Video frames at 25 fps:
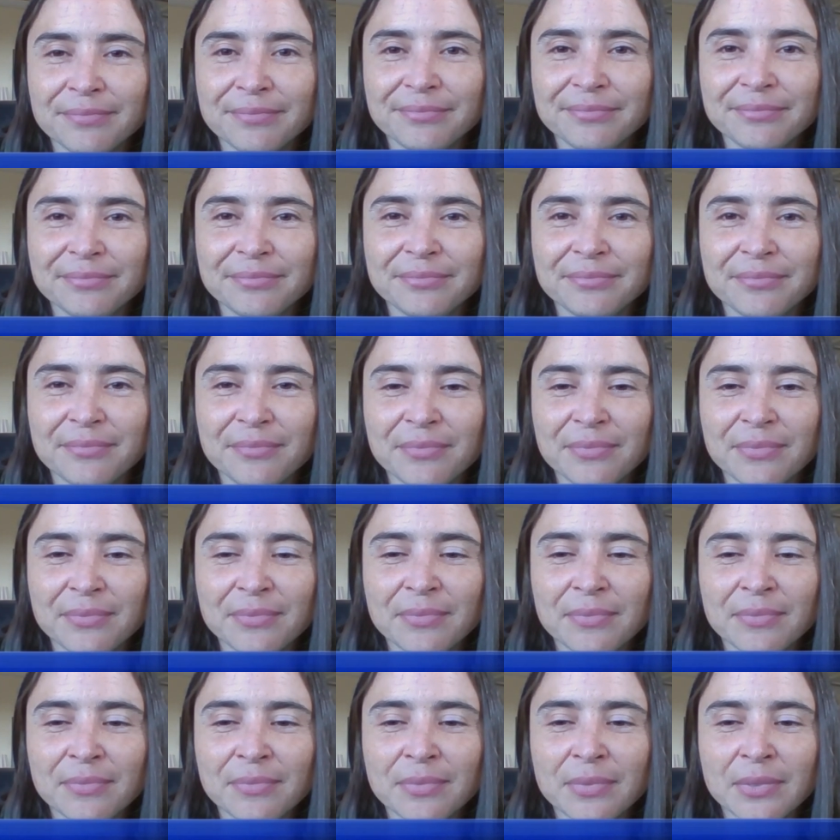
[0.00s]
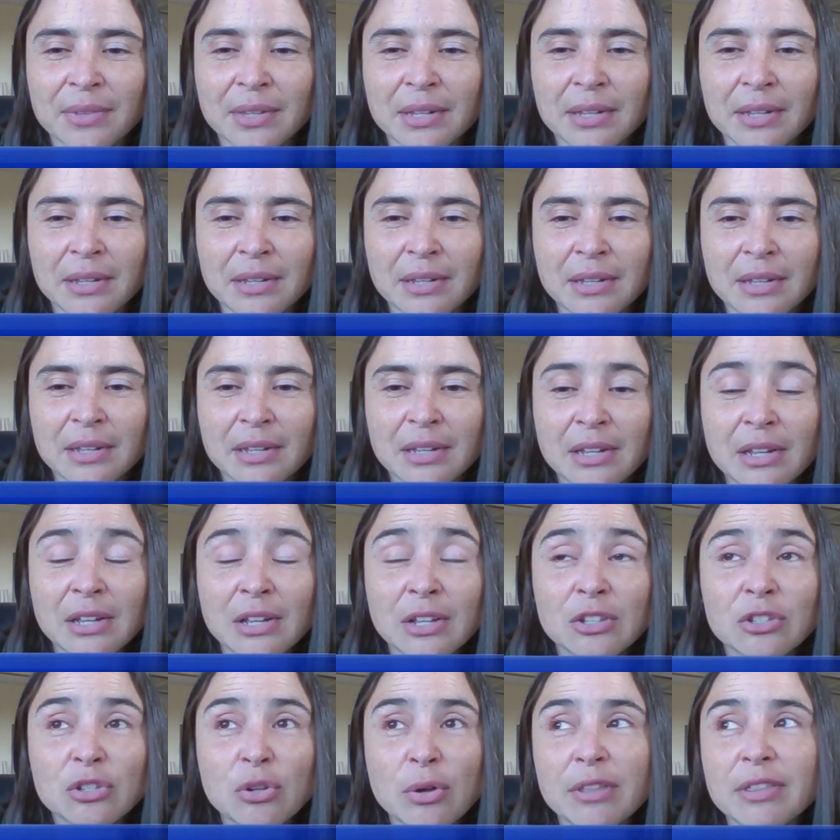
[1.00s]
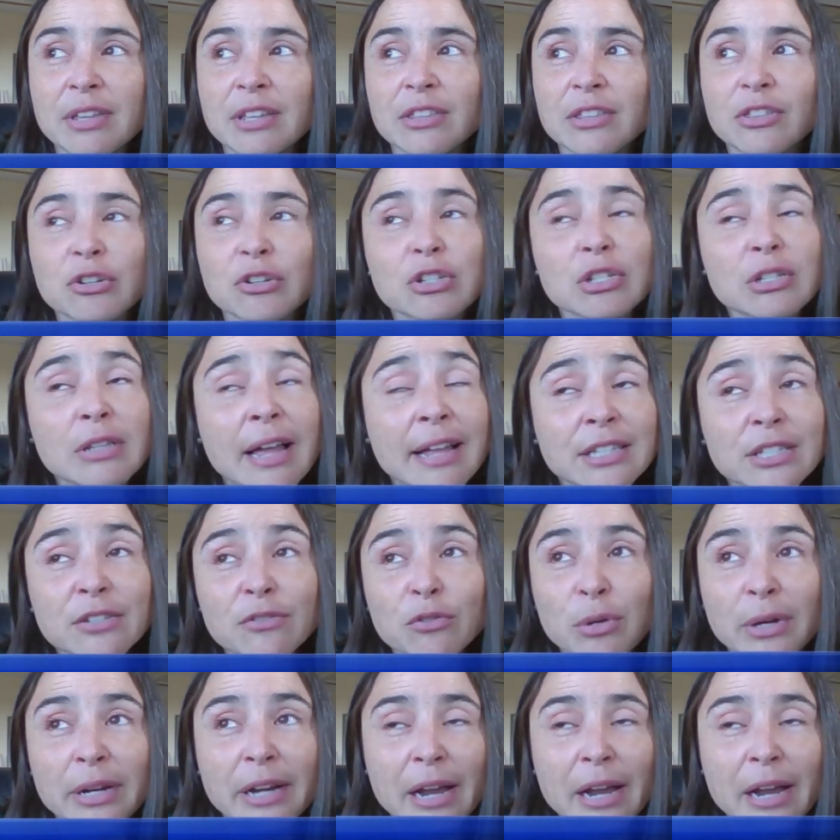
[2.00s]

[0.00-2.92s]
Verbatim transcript: a local getaway? So I think there's lots of great